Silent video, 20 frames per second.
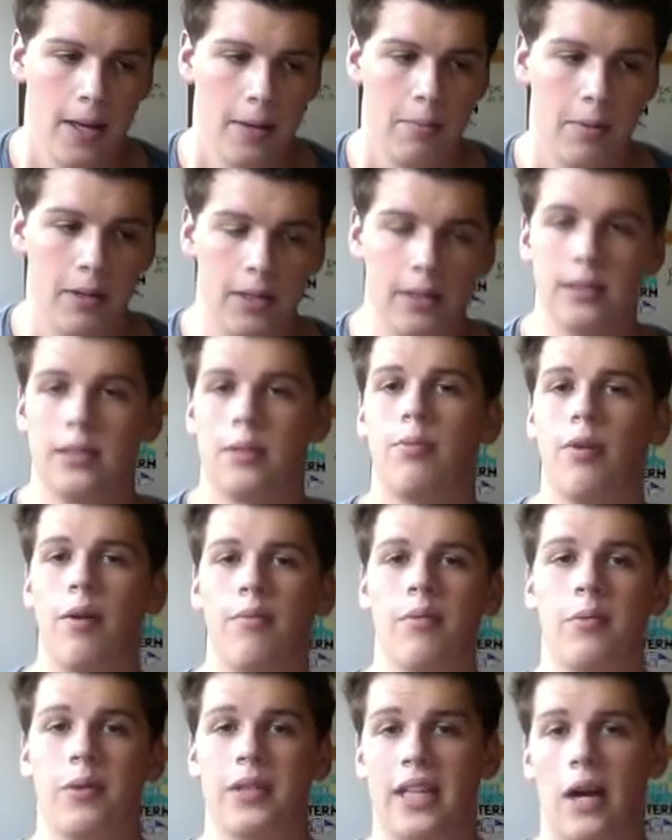But the
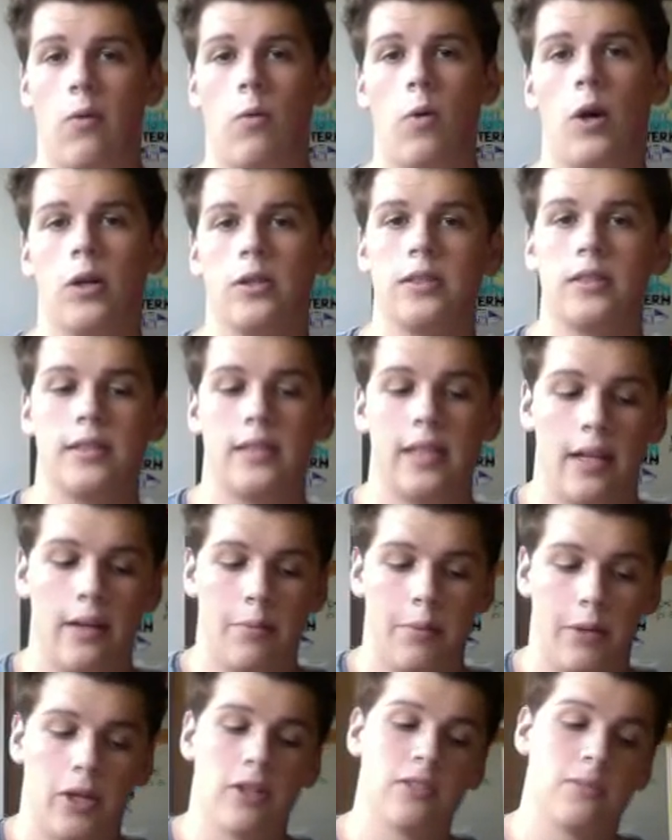problem with that was that
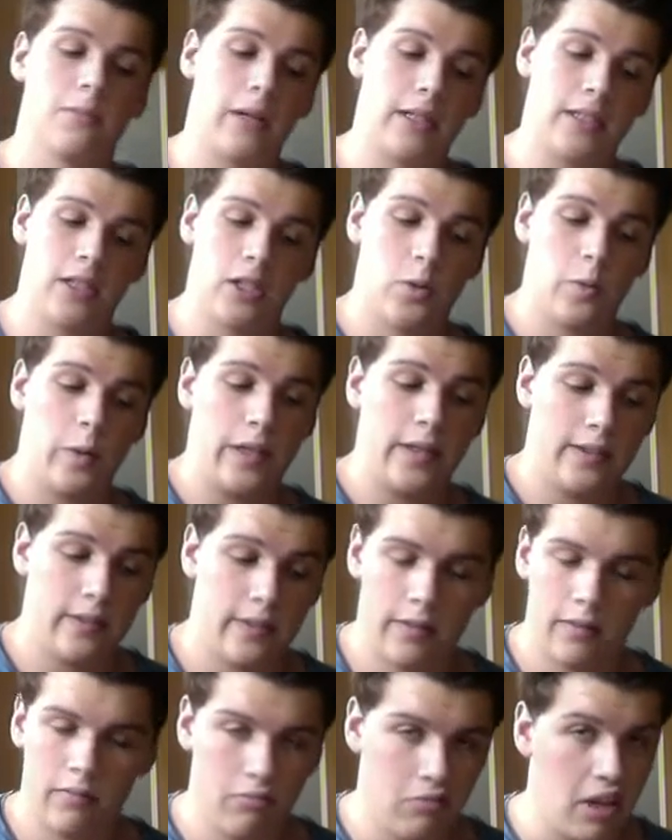because Matic
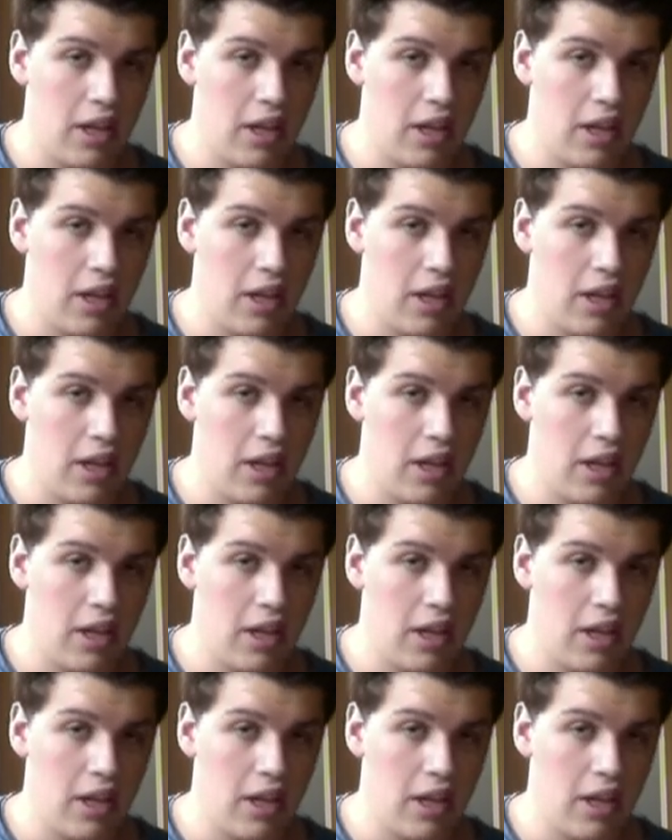went